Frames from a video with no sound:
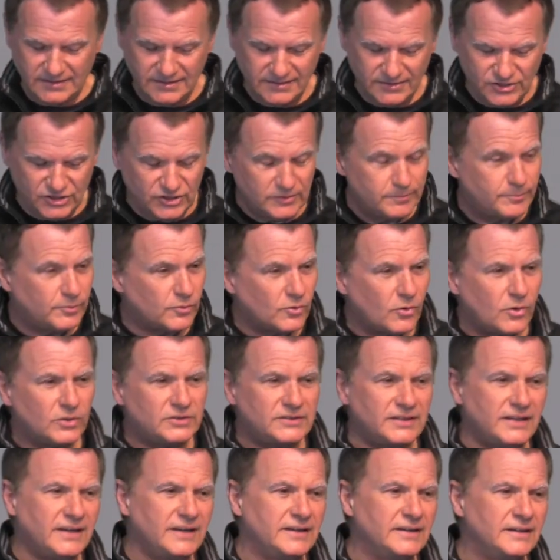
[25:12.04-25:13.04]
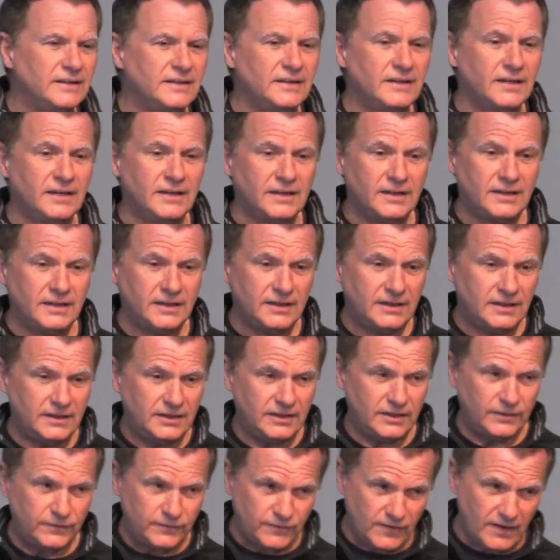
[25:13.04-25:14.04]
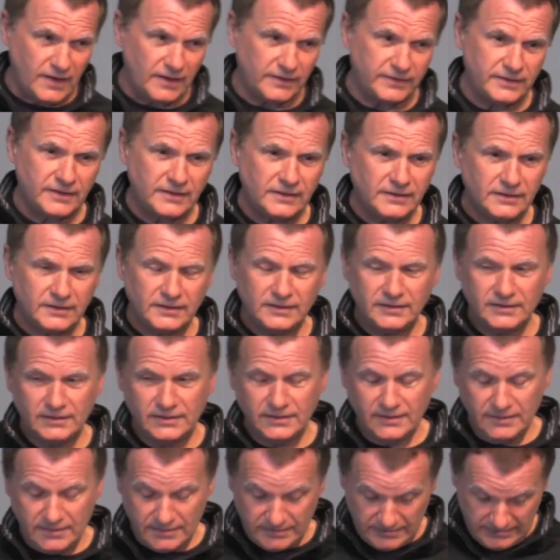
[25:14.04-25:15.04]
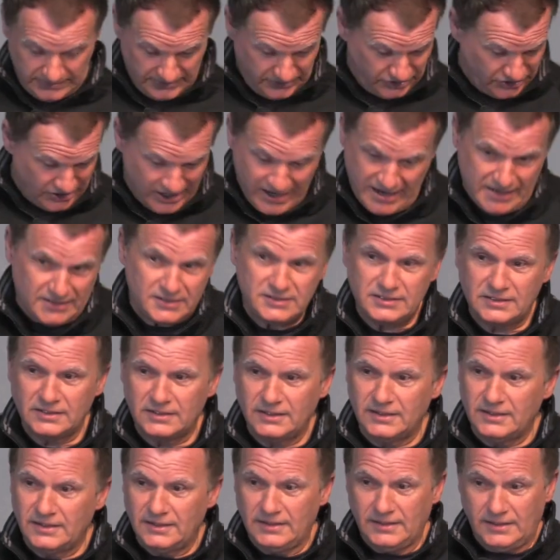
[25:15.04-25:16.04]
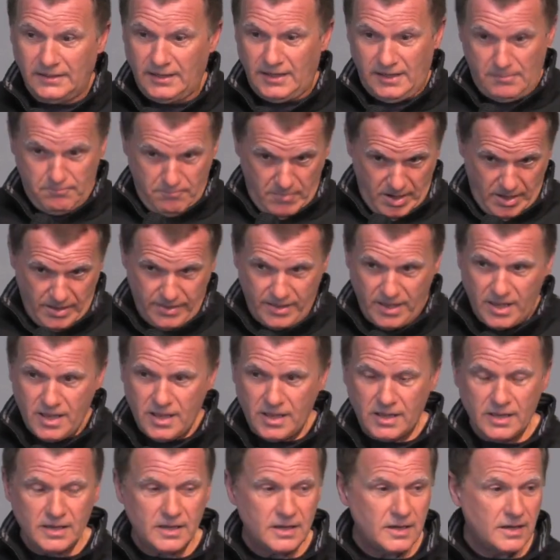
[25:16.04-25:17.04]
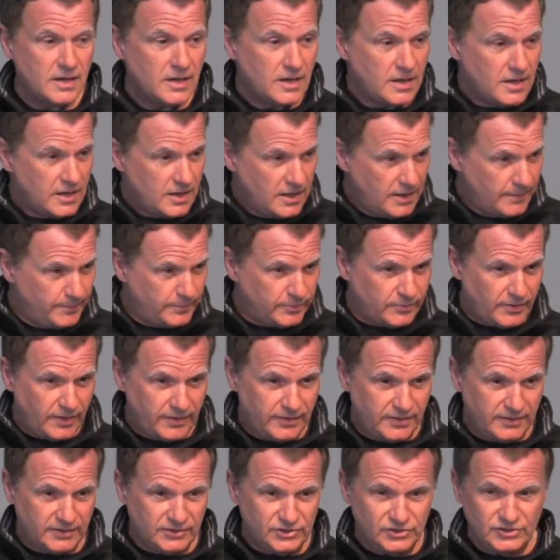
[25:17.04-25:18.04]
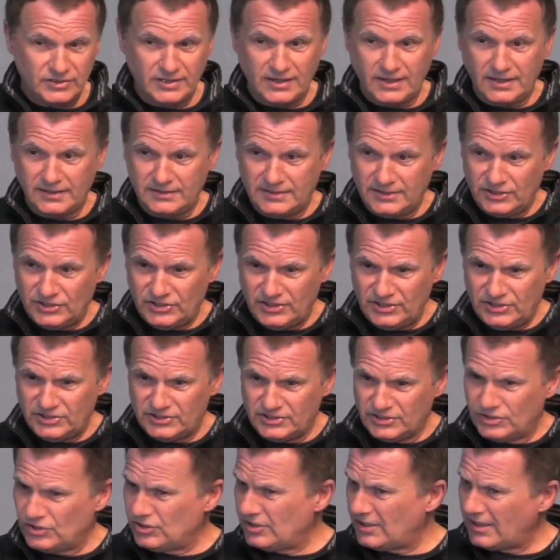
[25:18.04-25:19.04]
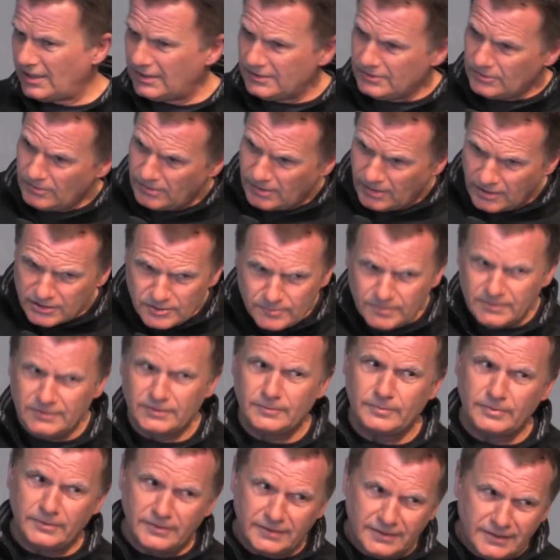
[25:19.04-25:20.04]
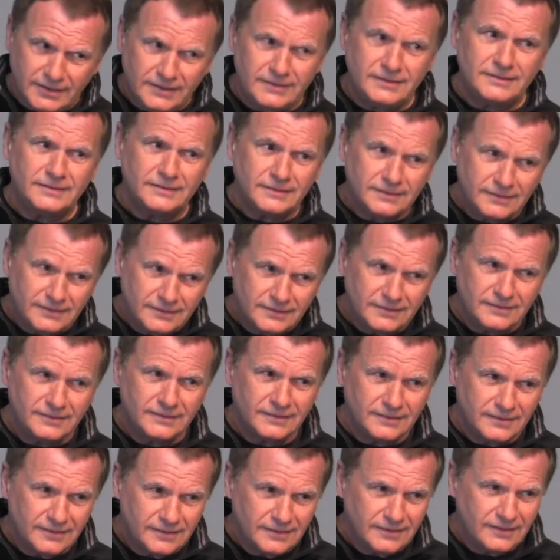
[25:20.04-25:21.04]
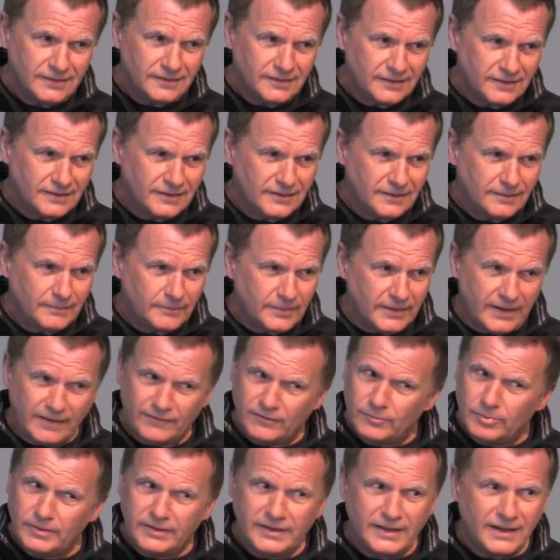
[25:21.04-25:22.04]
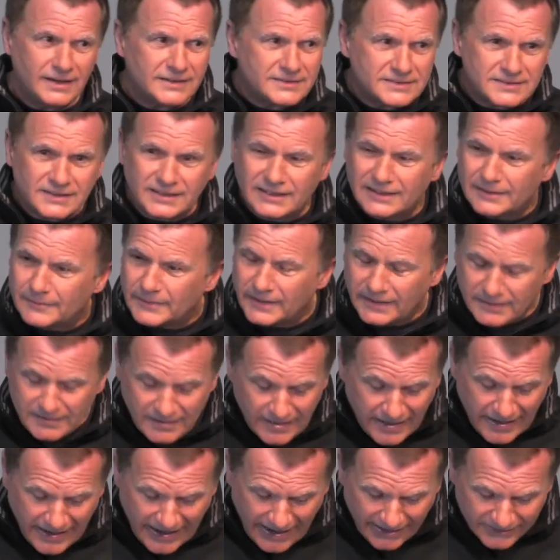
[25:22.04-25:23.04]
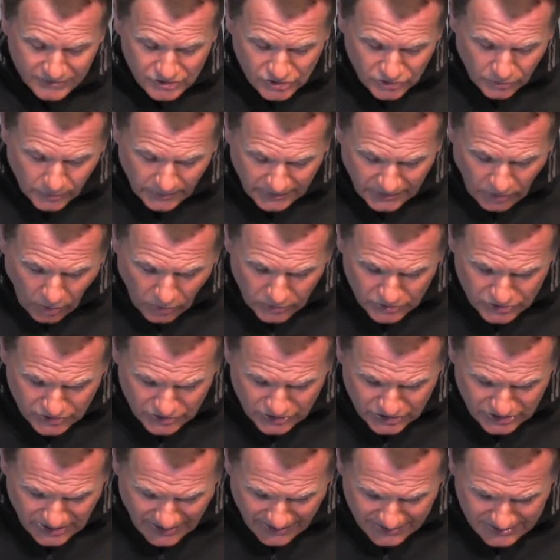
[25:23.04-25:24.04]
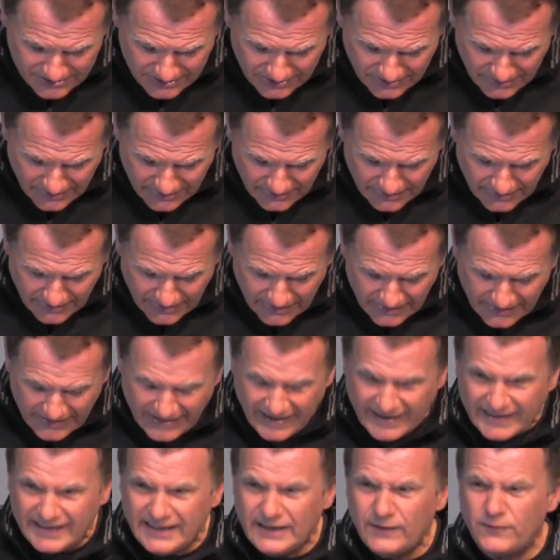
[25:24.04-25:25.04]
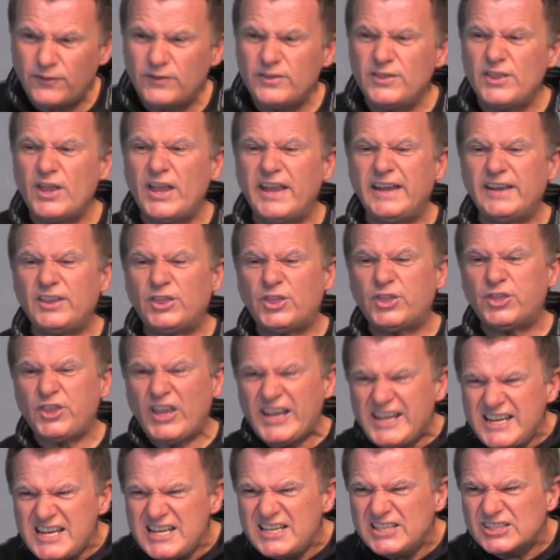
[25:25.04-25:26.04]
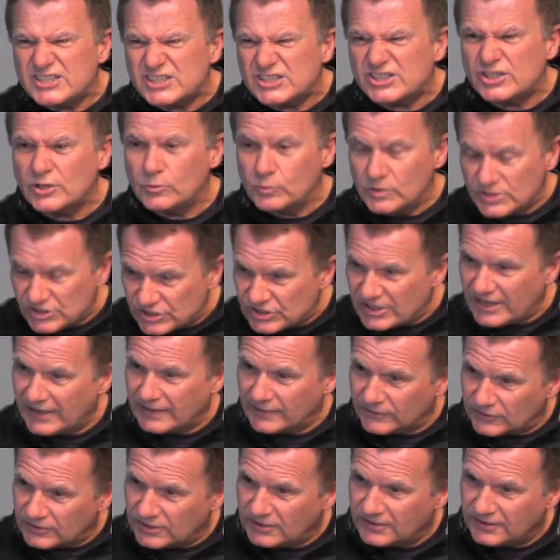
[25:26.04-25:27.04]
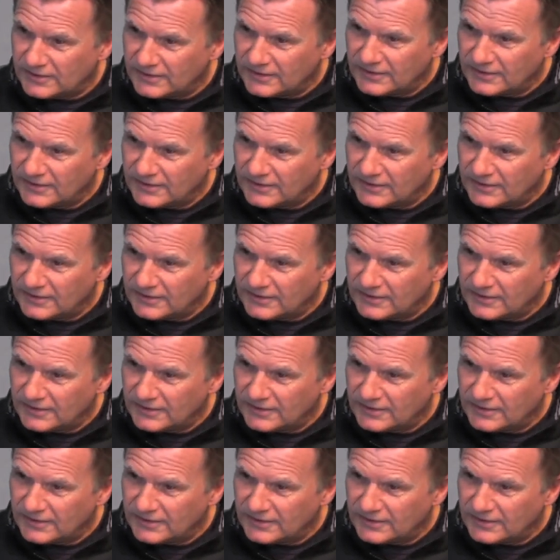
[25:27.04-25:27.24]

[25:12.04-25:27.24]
she'd brought in a father, it says, a mother, her brothers, and a sister. She had no husband to bring in. But everybody else came in. And do you know what it also says? Even their things were saved.